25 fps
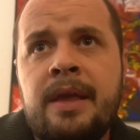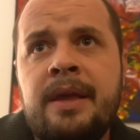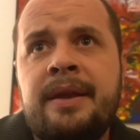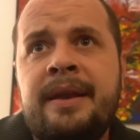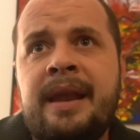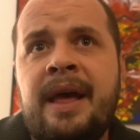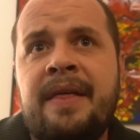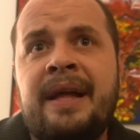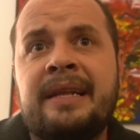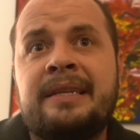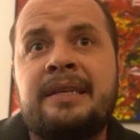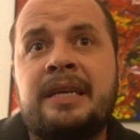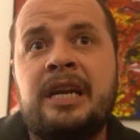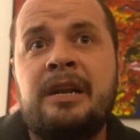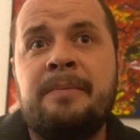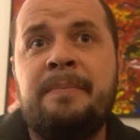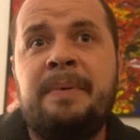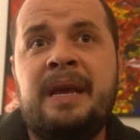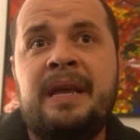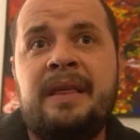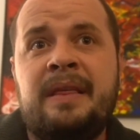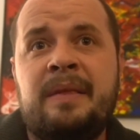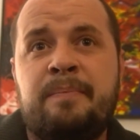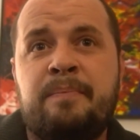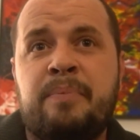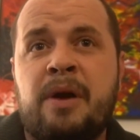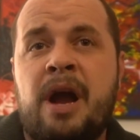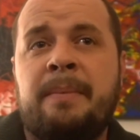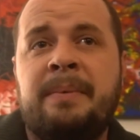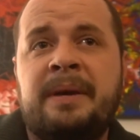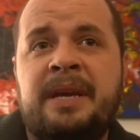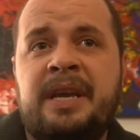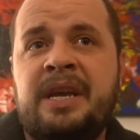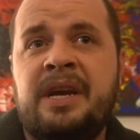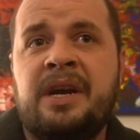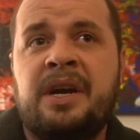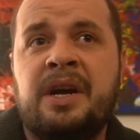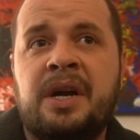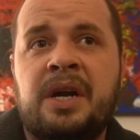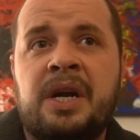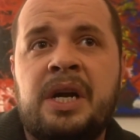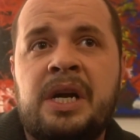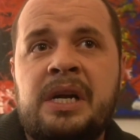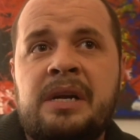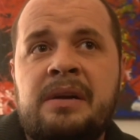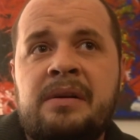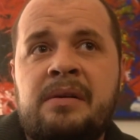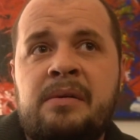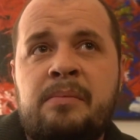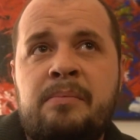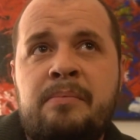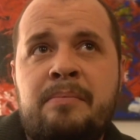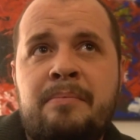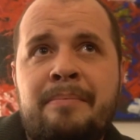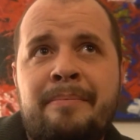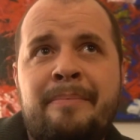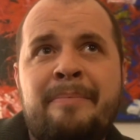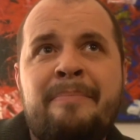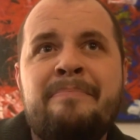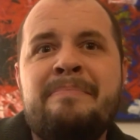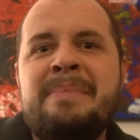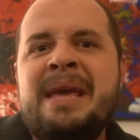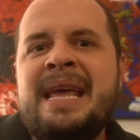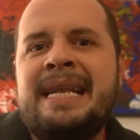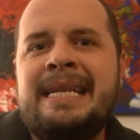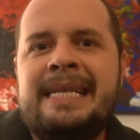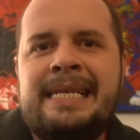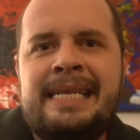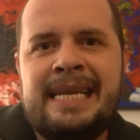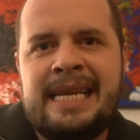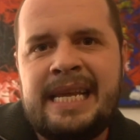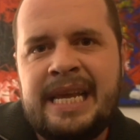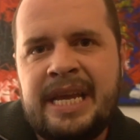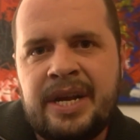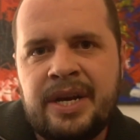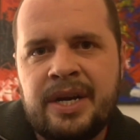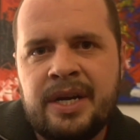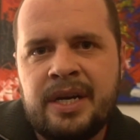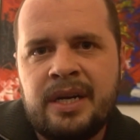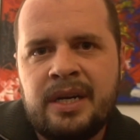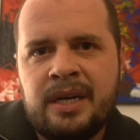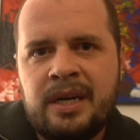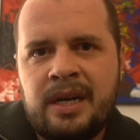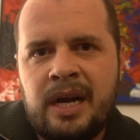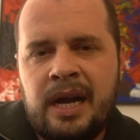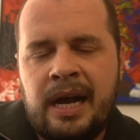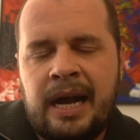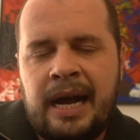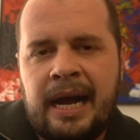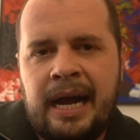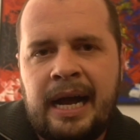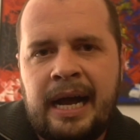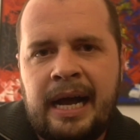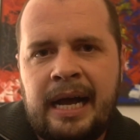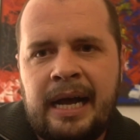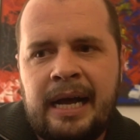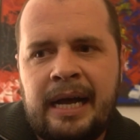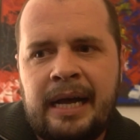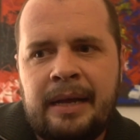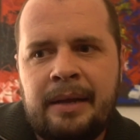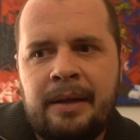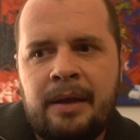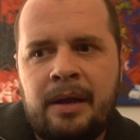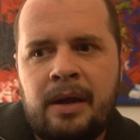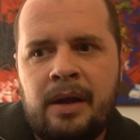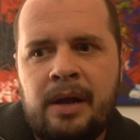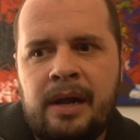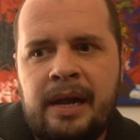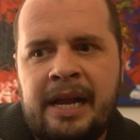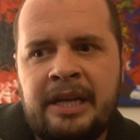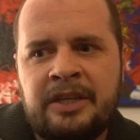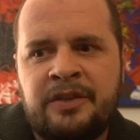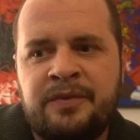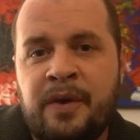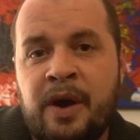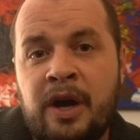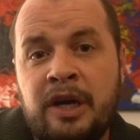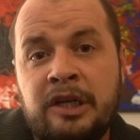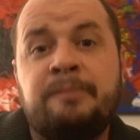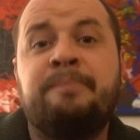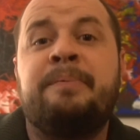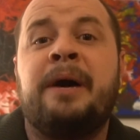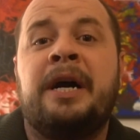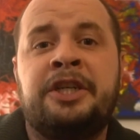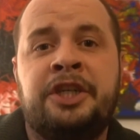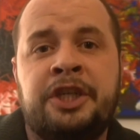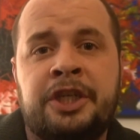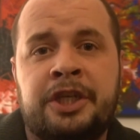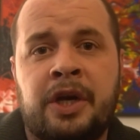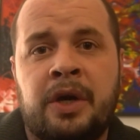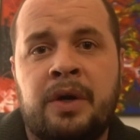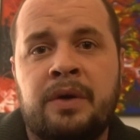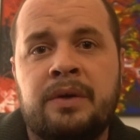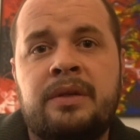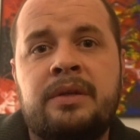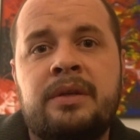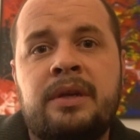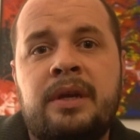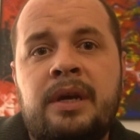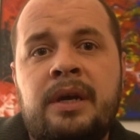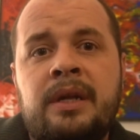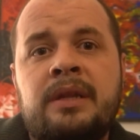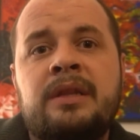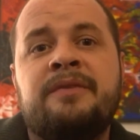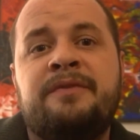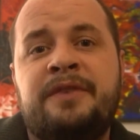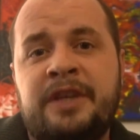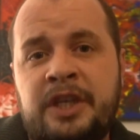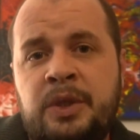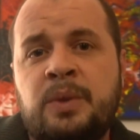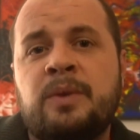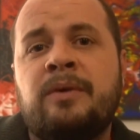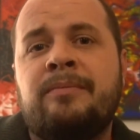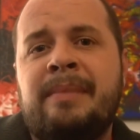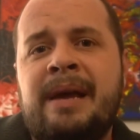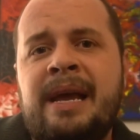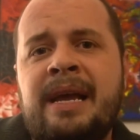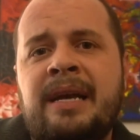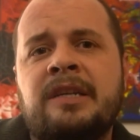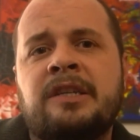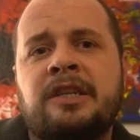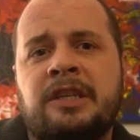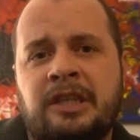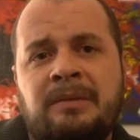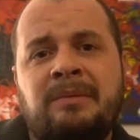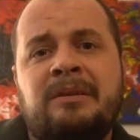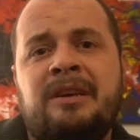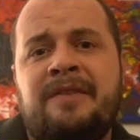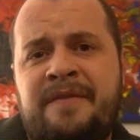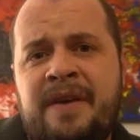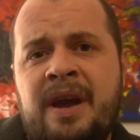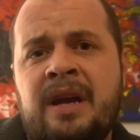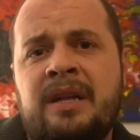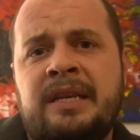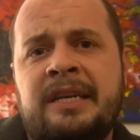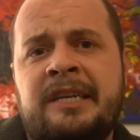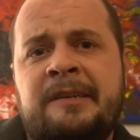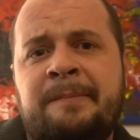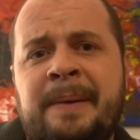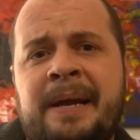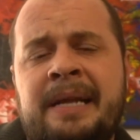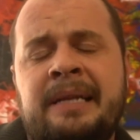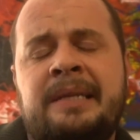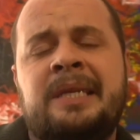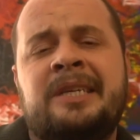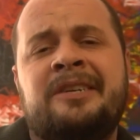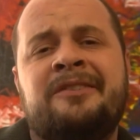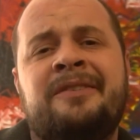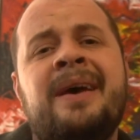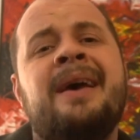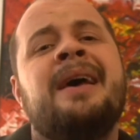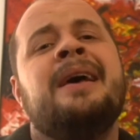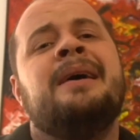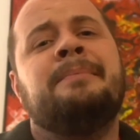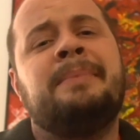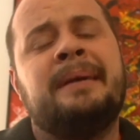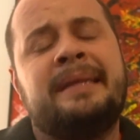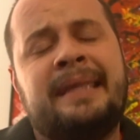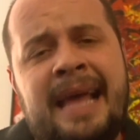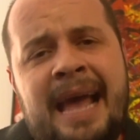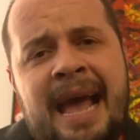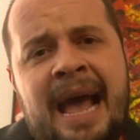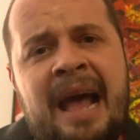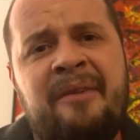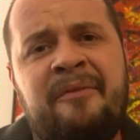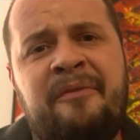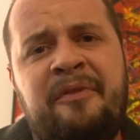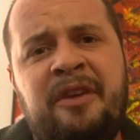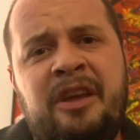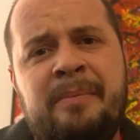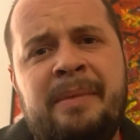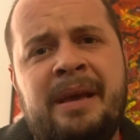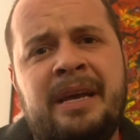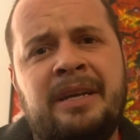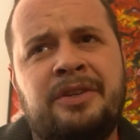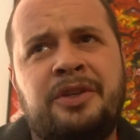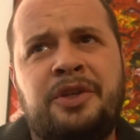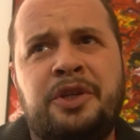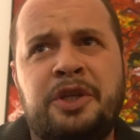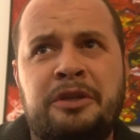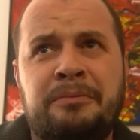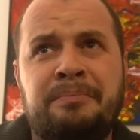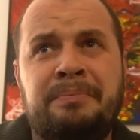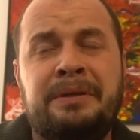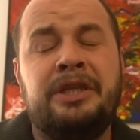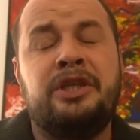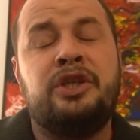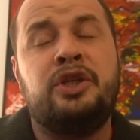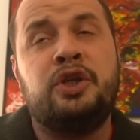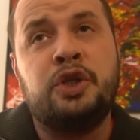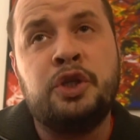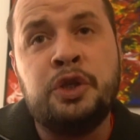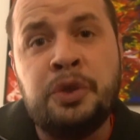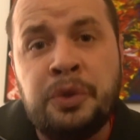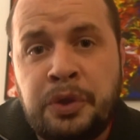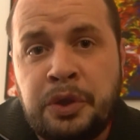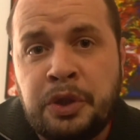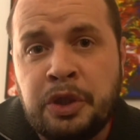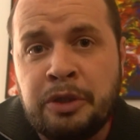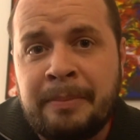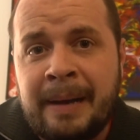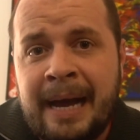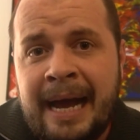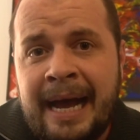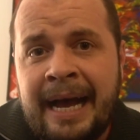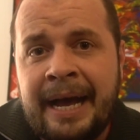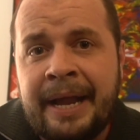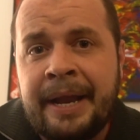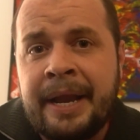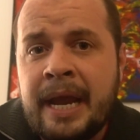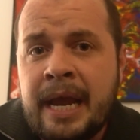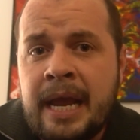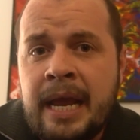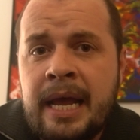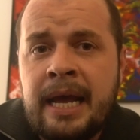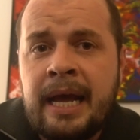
Now that's going to be probably your mid-tier as far as budget goes. The visual male is going to be fairly expensive, but the het females shouldn't be too bad.